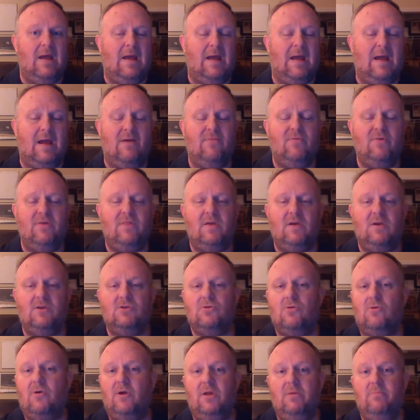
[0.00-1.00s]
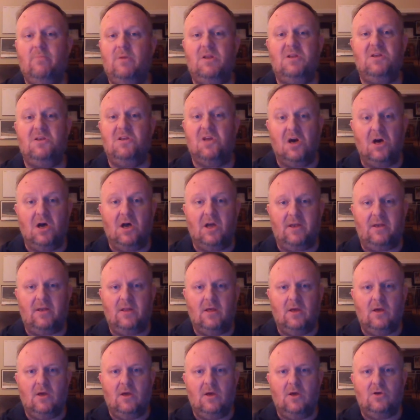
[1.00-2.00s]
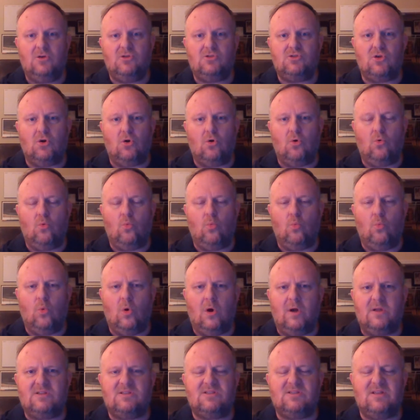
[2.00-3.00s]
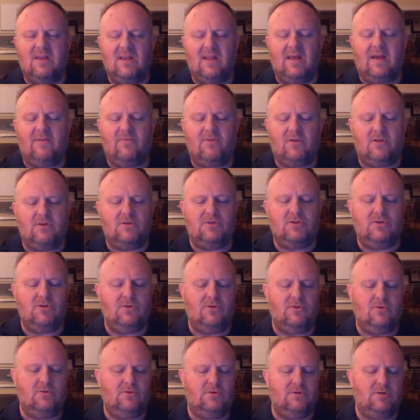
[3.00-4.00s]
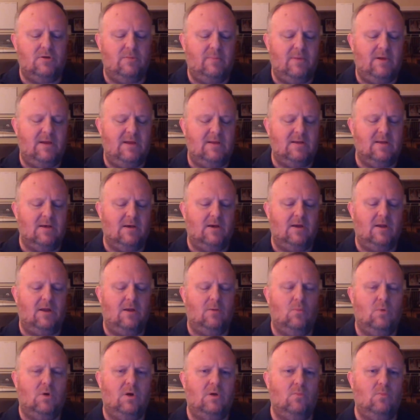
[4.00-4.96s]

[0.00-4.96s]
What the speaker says: everything's already been done. So what's left to be done and